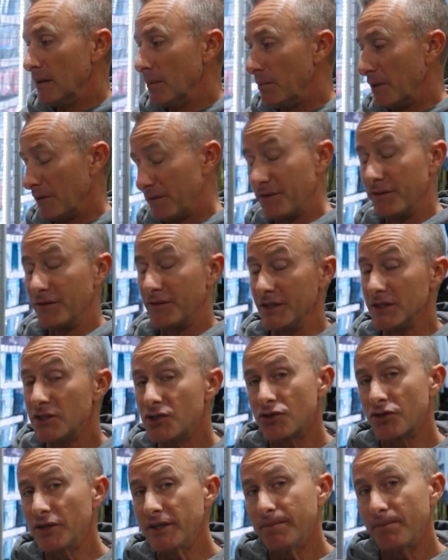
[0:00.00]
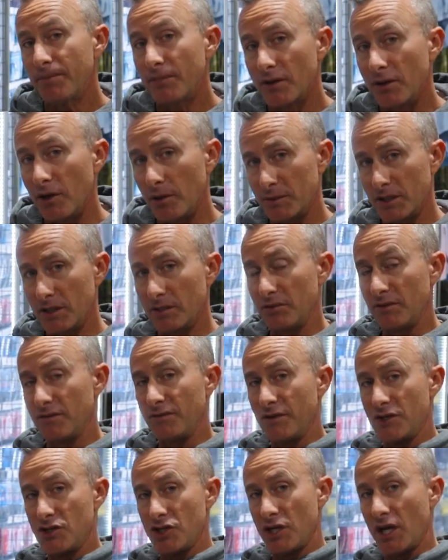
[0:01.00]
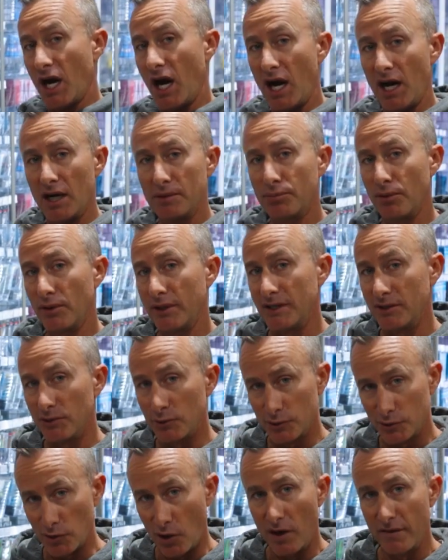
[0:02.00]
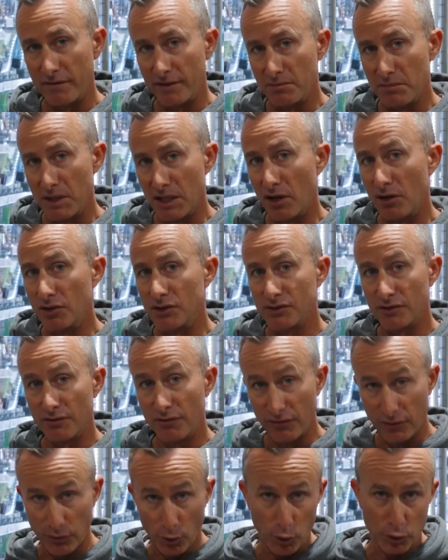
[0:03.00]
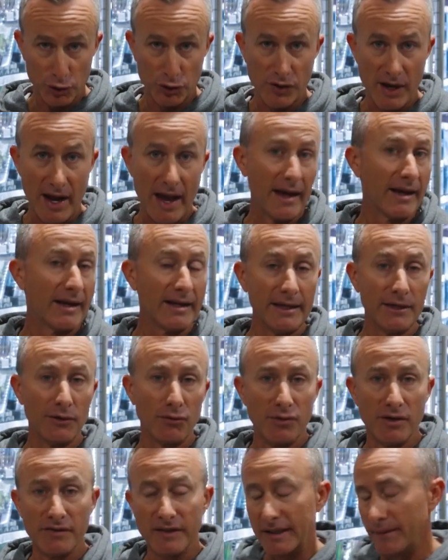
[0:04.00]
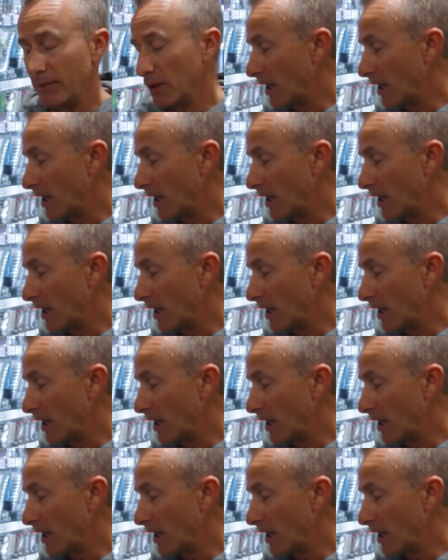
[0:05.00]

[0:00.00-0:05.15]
But for this trip, I'm going to be fishing hard-bodied or diving minnows for trout in a river.